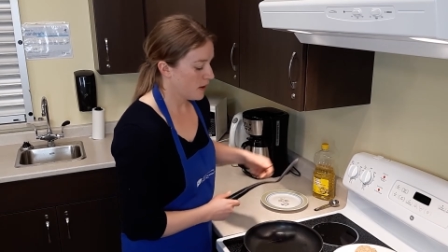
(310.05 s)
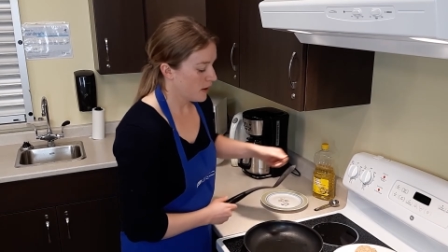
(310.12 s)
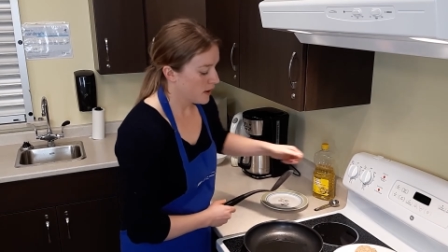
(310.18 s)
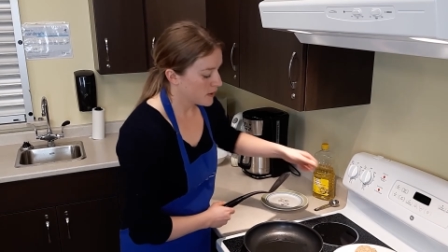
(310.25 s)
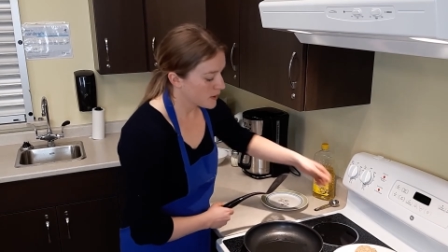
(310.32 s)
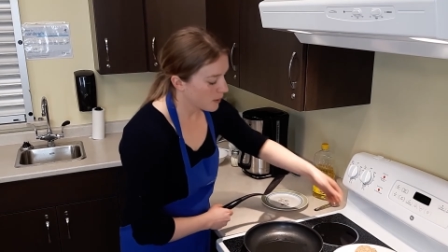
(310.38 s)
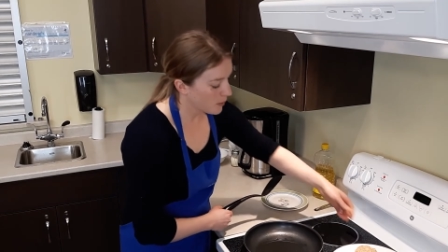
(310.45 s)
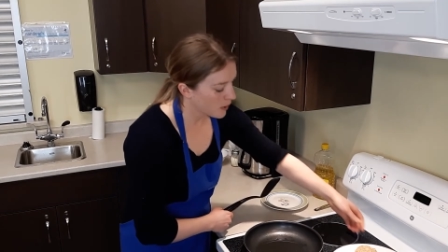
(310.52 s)

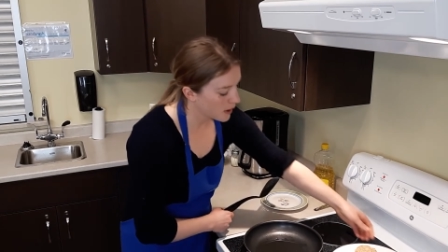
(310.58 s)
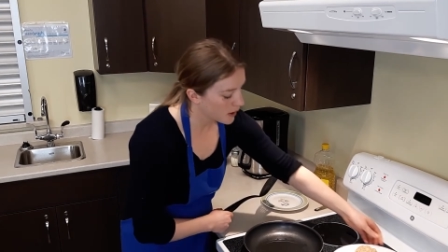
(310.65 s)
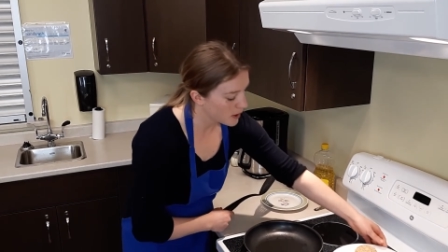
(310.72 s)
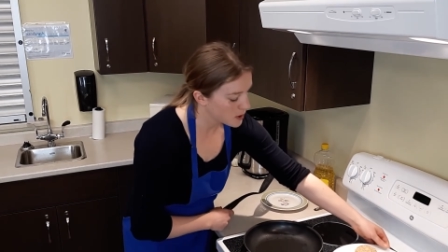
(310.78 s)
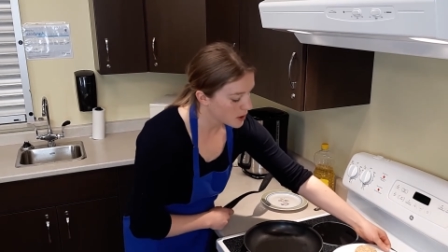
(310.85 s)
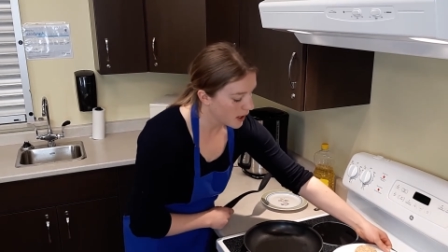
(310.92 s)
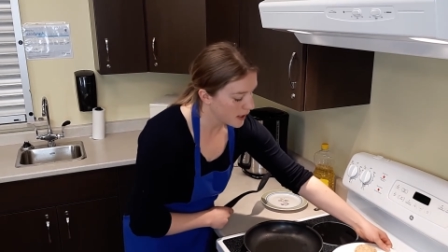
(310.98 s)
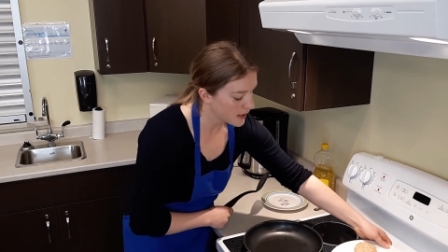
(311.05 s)
So we're going to
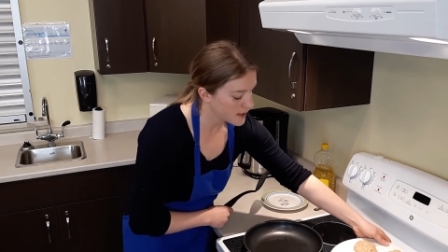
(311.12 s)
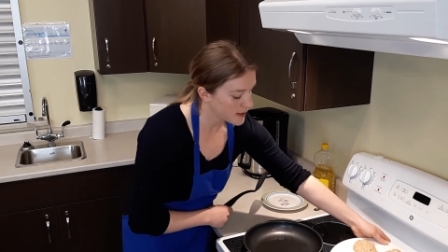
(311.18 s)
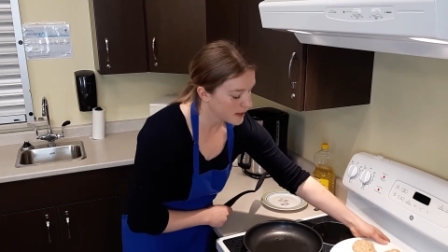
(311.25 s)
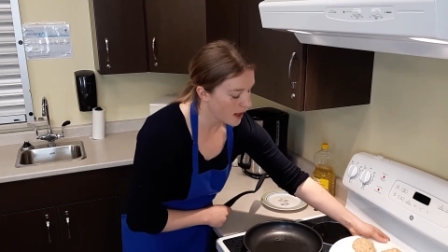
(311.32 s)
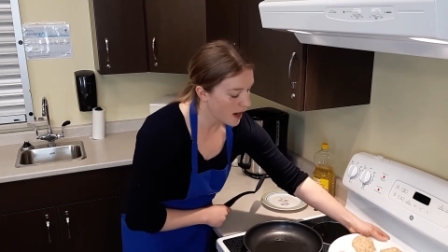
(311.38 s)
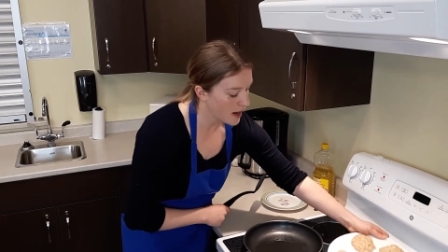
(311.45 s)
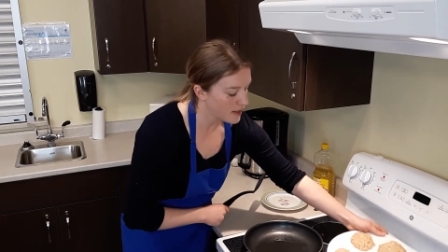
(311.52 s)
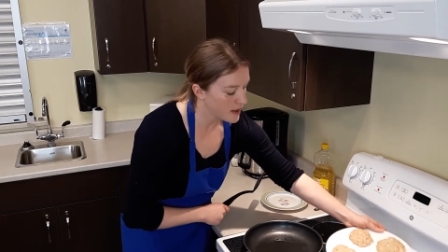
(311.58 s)
try to
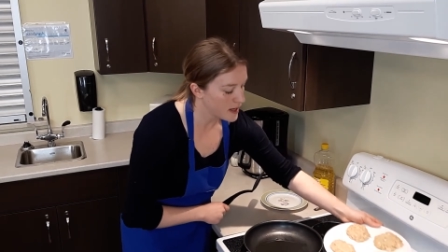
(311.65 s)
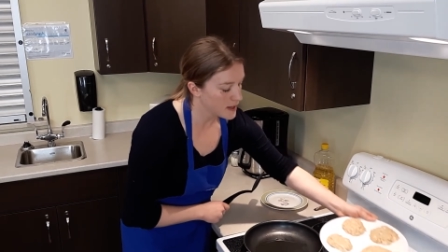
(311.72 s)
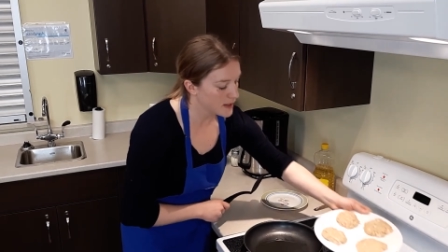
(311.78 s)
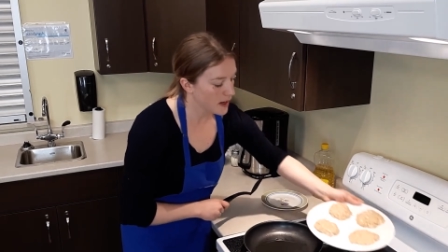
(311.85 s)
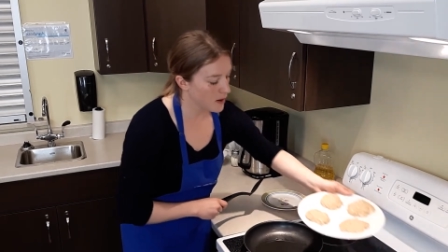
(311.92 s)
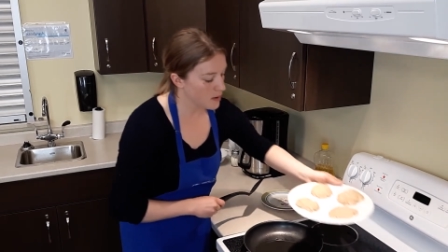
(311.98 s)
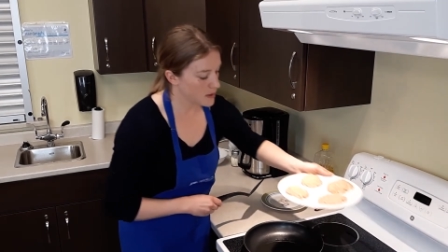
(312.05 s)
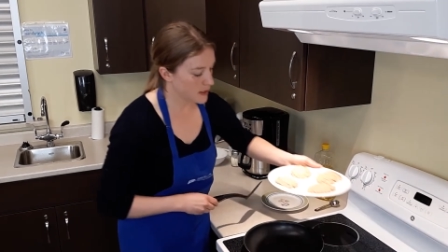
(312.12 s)
slide these
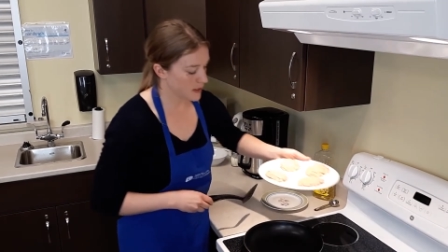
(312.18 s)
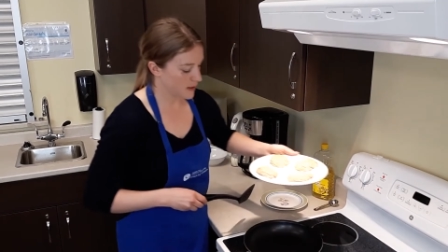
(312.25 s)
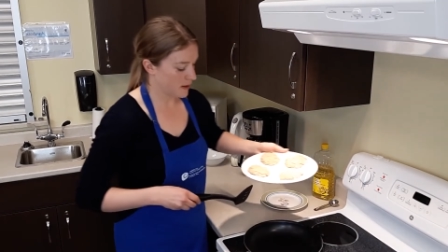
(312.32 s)
out.